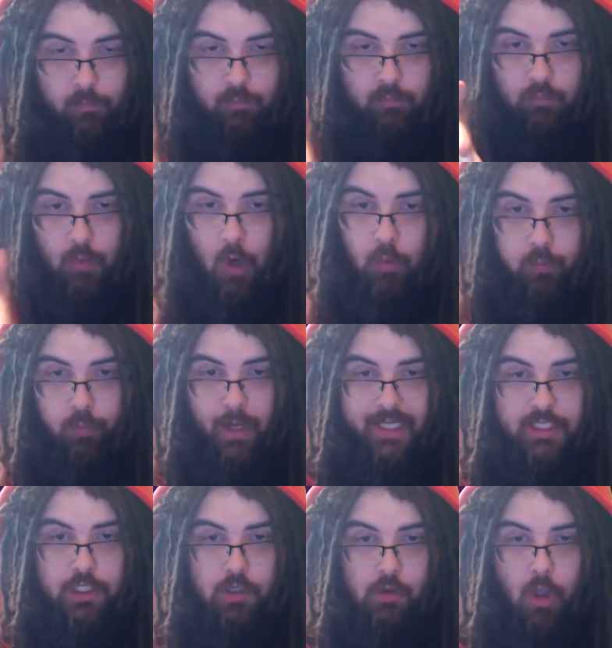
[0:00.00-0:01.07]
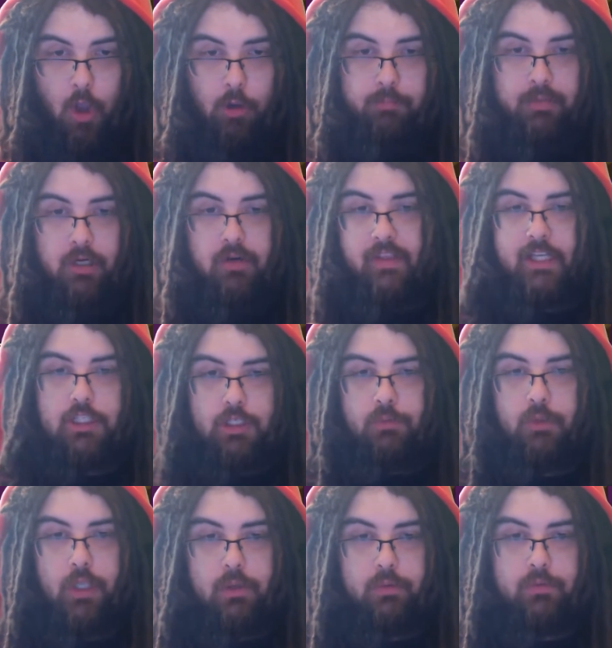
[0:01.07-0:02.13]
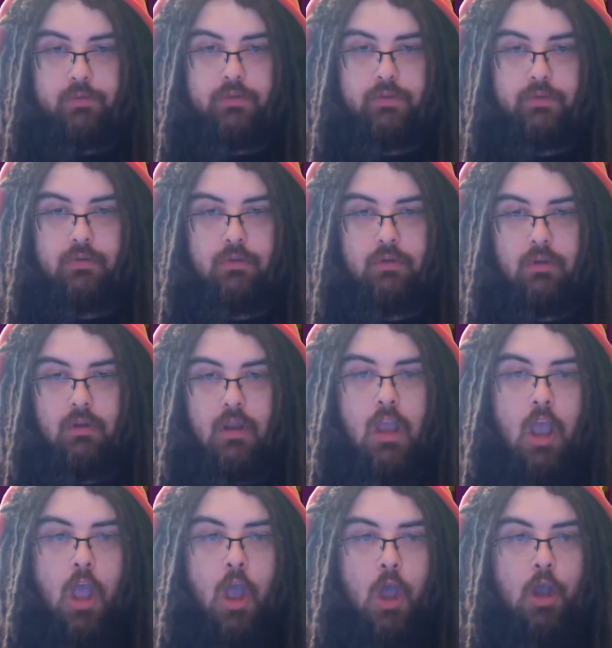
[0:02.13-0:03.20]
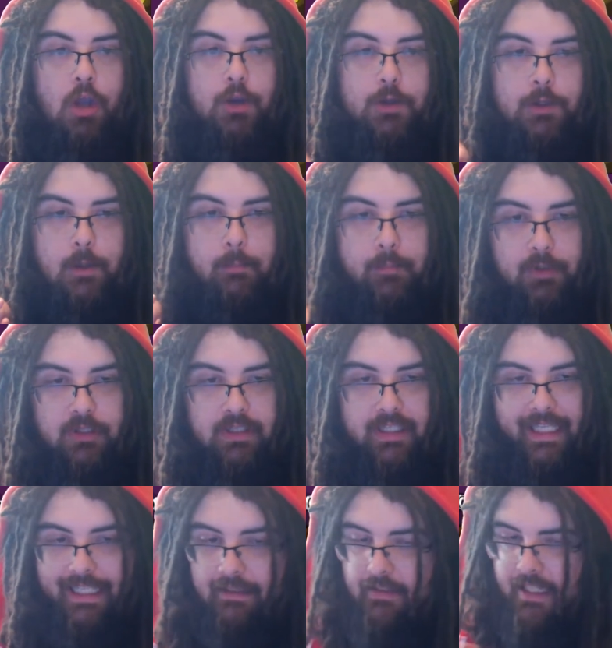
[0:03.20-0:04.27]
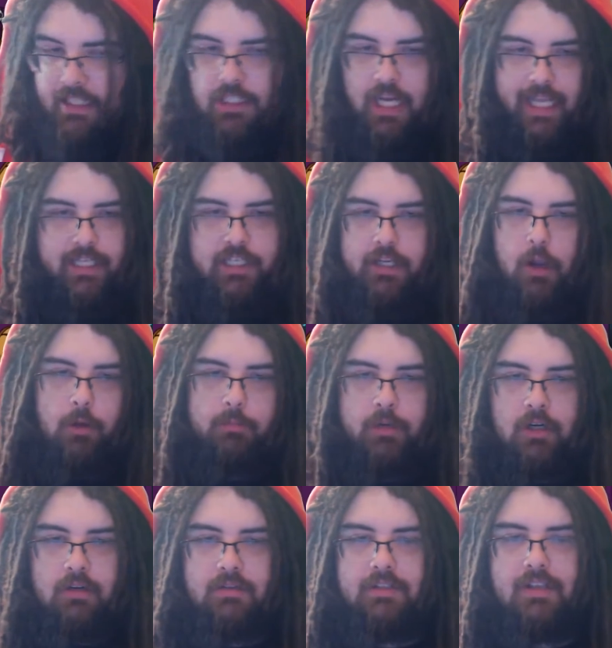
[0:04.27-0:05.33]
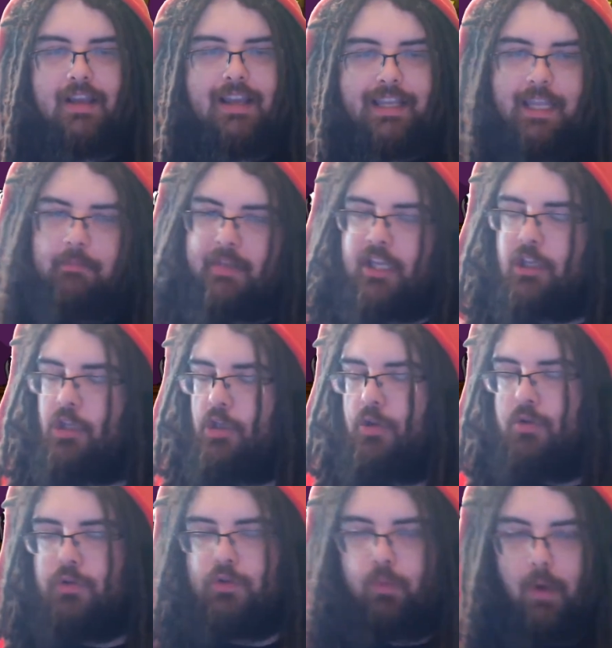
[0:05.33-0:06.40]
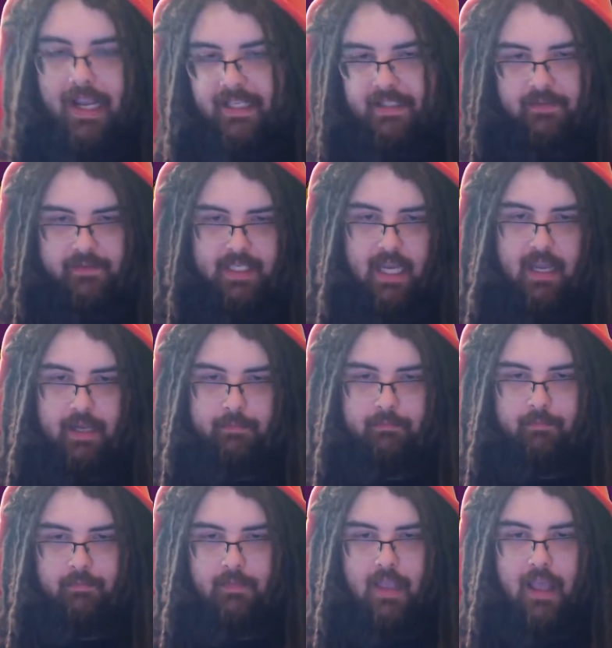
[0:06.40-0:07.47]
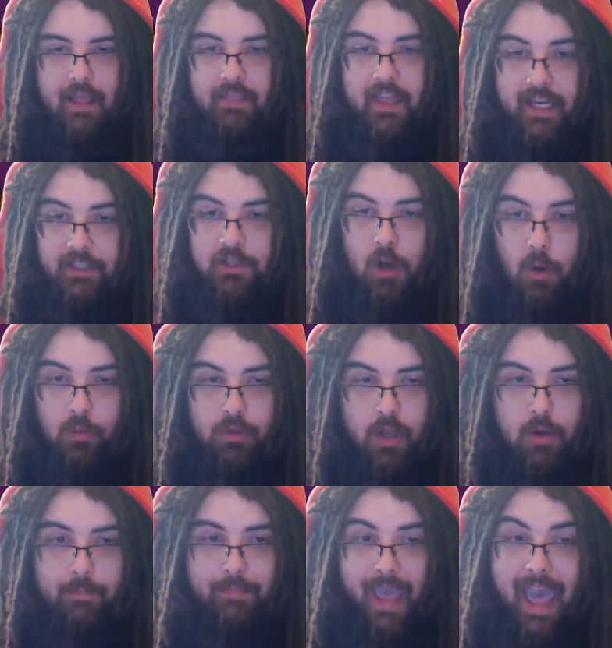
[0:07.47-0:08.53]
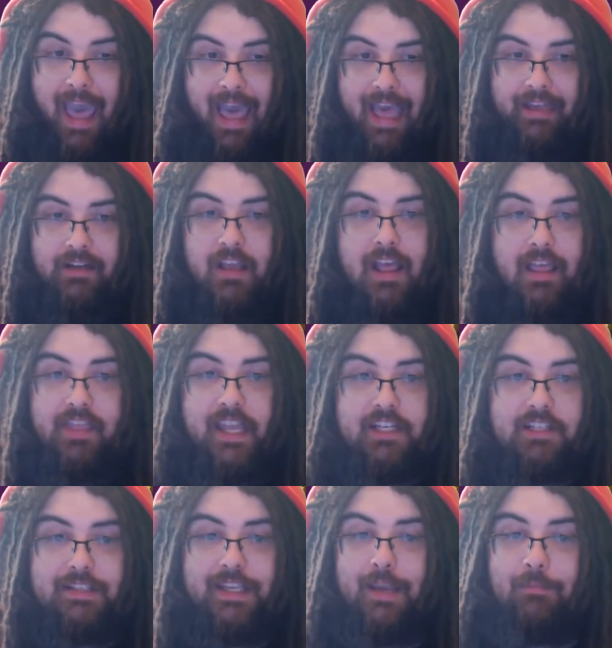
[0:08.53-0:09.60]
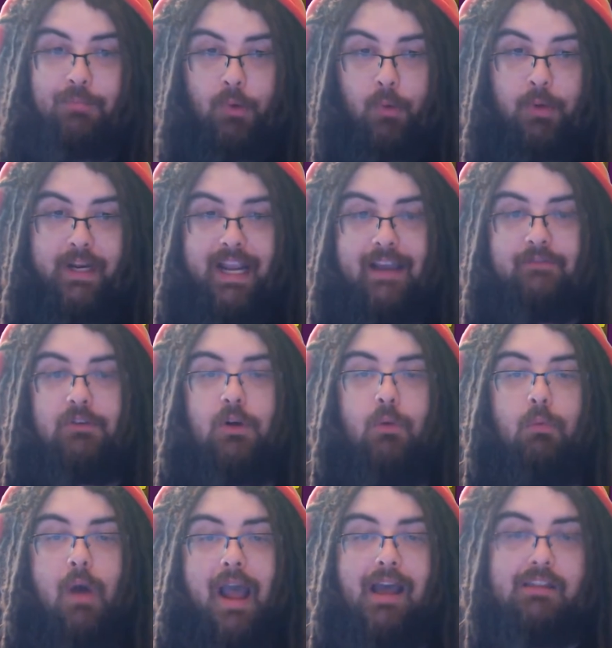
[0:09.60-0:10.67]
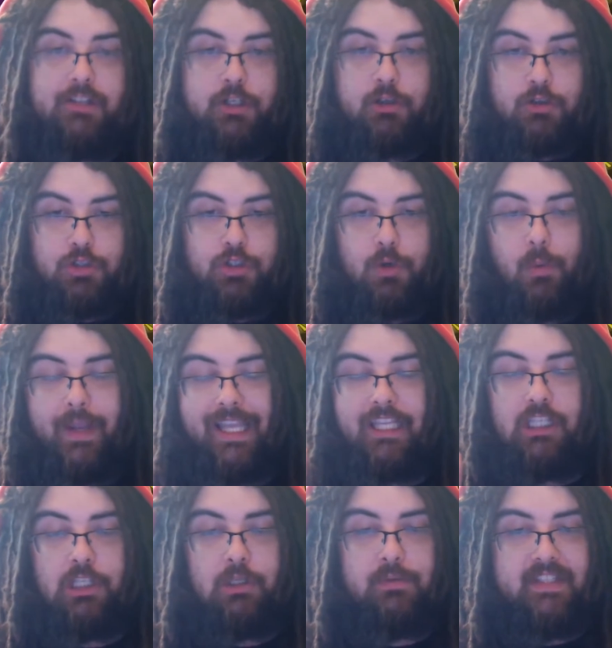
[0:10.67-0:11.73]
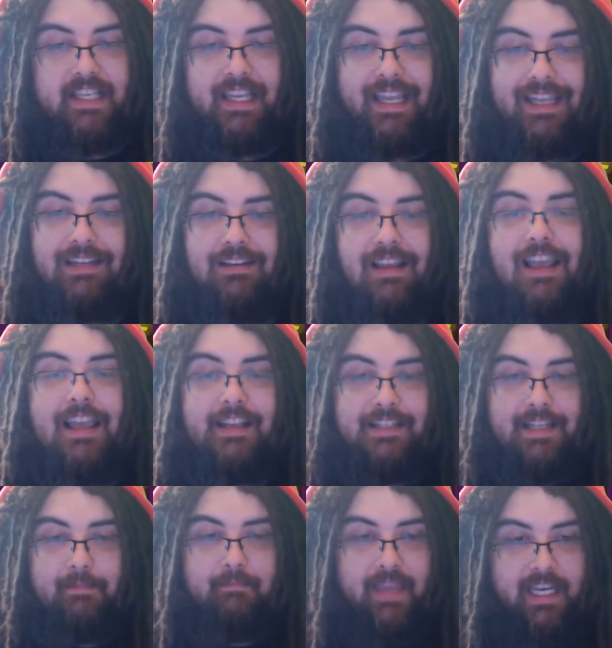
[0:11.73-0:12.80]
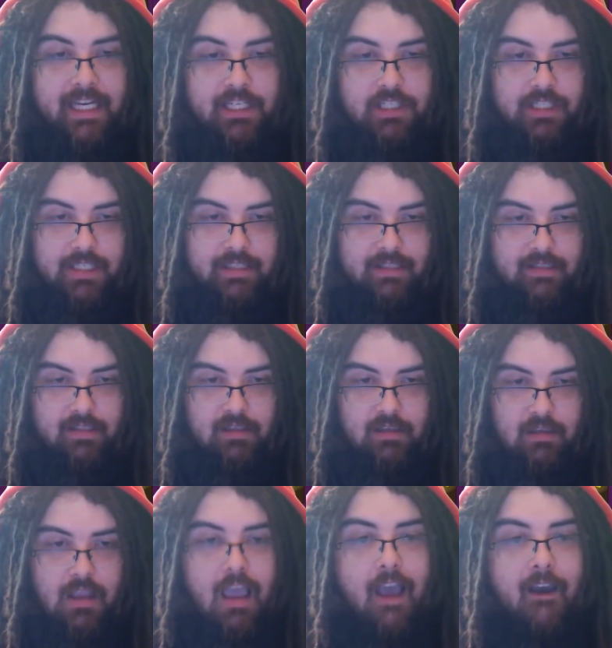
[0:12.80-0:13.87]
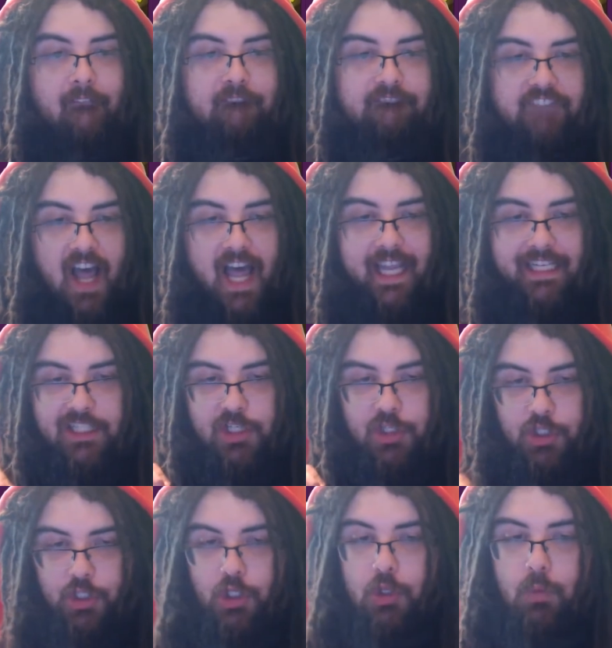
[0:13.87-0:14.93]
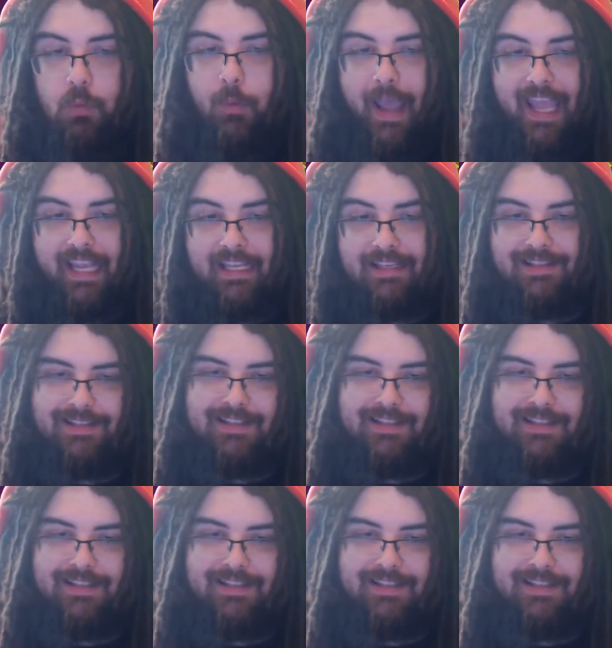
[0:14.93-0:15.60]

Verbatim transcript: original opener that you use. Completely changing openers can be a huge waste of time. They don't go bad, they just get boring after a while, and your joy at using it diminishes. Find new ways